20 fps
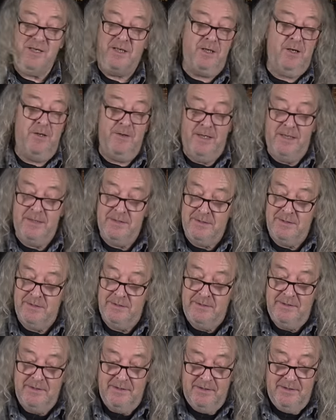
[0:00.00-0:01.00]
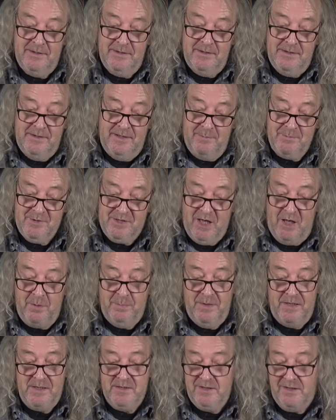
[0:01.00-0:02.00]
I got this. I'm so
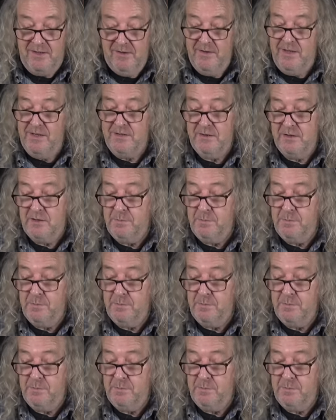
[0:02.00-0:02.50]
pleased I got this and